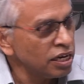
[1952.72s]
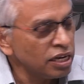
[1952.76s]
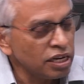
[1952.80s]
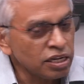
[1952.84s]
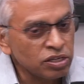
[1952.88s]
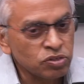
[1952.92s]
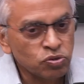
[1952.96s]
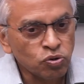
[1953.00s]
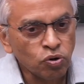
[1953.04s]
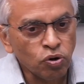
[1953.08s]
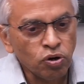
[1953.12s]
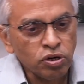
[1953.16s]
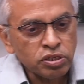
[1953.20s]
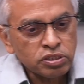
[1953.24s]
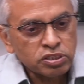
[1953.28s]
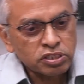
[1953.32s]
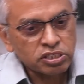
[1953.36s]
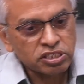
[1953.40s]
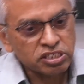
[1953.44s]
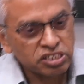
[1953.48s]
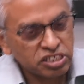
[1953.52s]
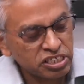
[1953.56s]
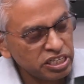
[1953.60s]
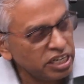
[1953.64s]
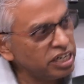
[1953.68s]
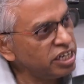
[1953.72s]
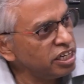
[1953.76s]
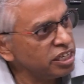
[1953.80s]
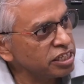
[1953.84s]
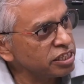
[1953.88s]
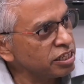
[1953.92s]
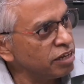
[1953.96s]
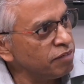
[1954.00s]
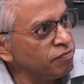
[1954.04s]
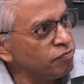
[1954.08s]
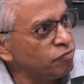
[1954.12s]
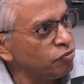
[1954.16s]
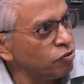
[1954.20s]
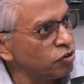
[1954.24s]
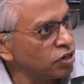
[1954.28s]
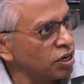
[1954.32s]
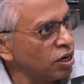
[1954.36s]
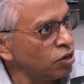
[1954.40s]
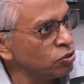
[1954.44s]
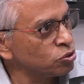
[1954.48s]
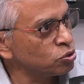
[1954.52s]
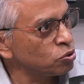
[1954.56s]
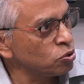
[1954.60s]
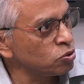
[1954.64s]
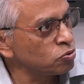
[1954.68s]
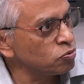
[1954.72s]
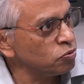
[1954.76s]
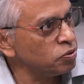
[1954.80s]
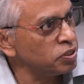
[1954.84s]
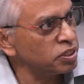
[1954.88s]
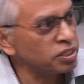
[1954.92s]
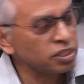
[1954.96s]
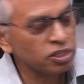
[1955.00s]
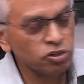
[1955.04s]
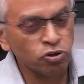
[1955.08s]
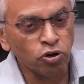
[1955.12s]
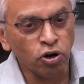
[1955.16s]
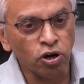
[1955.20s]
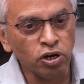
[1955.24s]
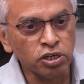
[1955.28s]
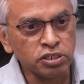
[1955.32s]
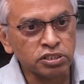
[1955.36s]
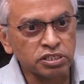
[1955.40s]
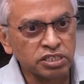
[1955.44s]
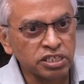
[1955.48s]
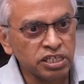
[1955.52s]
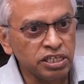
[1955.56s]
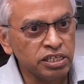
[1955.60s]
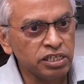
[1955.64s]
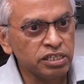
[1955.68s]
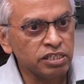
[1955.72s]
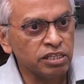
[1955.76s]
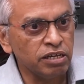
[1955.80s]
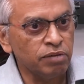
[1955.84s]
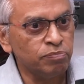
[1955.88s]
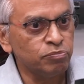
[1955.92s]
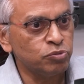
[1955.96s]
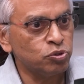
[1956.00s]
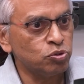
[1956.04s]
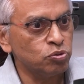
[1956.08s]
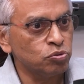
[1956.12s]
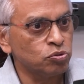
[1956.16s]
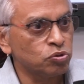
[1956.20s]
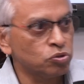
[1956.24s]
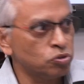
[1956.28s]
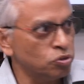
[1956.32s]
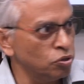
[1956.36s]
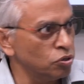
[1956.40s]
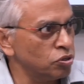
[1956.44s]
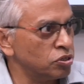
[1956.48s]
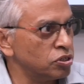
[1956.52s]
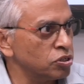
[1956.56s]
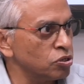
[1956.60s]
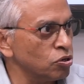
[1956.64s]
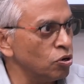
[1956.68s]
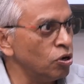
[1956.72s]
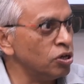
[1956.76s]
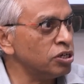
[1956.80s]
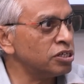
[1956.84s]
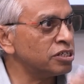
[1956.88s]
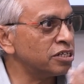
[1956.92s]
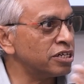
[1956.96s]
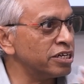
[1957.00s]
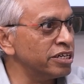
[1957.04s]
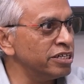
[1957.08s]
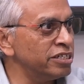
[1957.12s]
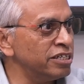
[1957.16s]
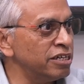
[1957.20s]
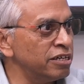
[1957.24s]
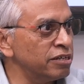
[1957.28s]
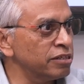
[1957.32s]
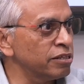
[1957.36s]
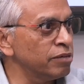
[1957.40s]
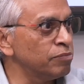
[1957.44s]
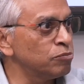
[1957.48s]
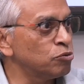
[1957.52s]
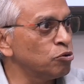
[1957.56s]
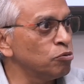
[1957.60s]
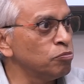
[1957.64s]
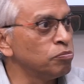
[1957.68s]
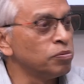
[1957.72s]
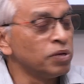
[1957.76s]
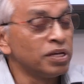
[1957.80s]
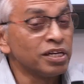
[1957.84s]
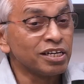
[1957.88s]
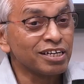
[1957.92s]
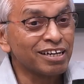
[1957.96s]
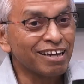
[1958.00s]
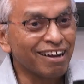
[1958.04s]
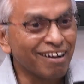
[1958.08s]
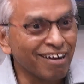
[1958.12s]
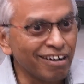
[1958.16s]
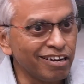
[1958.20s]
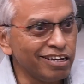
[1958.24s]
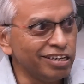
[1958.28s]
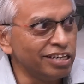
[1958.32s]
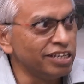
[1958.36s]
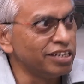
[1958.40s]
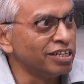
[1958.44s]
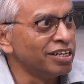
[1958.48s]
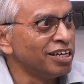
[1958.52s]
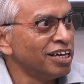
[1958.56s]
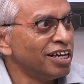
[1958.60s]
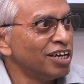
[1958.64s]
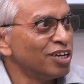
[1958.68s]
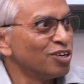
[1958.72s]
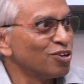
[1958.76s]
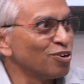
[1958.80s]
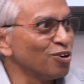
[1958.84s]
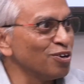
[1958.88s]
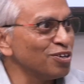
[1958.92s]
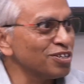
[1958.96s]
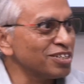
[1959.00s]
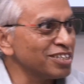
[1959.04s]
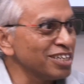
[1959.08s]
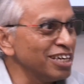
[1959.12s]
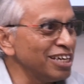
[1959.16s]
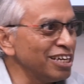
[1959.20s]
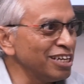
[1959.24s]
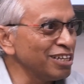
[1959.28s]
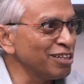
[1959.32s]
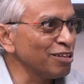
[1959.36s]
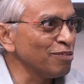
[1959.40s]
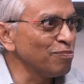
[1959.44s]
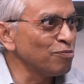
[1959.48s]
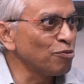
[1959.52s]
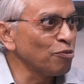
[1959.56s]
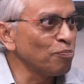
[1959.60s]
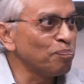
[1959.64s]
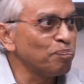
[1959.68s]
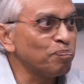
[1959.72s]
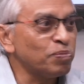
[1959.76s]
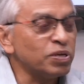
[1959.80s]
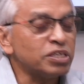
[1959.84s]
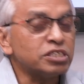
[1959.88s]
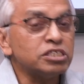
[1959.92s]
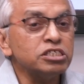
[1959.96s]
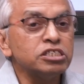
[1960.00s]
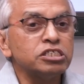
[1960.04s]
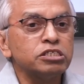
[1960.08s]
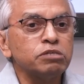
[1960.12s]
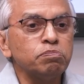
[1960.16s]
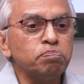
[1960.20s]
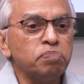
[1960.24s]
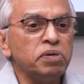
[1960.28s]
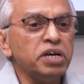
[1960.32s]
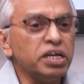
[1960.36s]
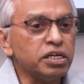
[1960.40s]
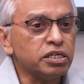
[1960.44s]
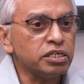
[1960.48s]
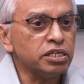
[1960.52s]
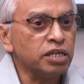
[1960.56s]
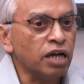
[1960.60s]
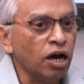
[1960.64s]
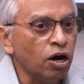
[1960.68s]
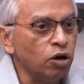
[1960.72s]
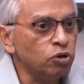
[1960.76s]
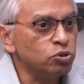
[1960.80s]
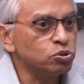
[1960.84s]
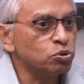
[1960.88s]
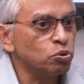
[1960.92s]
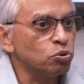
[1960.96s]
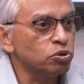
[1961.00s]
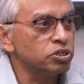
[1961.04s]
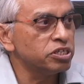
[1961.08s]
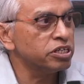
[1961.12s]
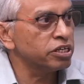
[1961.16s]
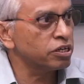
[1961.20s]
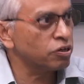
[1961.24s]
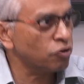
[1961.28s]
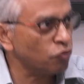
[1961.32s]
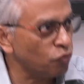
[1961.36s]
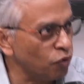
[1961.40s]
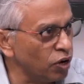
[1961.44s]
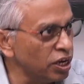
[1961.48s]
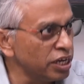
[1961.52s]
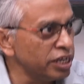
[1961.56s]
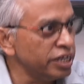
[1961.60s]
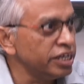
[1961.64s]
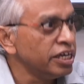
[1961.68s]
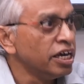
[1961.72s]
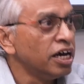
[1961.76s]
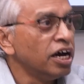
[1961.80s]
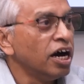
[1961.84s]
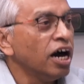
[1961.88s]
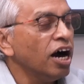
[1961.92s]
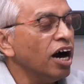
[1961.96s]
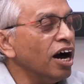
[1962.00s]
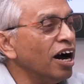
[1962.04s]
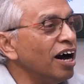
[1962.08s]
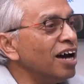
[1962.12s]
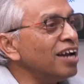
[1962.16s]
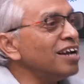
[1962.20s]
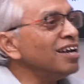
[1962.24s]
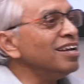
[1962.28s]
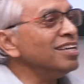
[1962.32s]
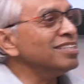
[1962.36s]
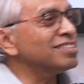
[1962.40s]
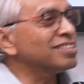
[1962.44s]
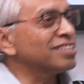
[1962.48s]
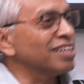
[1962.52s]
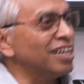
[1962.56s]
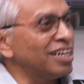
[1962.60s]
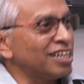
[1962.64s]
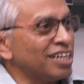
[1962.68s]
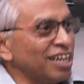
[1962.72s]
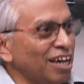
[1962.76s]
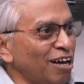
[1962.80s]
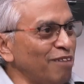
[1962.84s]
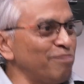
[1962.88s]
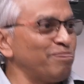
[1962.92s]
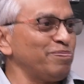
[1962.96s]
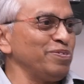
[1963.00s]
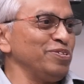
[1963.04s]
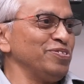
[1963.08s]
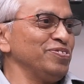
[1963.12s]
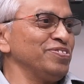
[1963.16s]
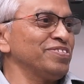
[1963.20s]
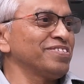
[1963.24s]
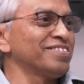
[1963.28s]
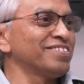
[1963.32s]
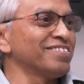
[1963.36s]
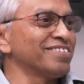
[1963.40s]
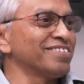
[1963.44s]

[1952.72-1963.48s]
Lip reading: Not training them for household work, not training them to cook, not training them to clean, not training them to participate in household equally, unless that happens.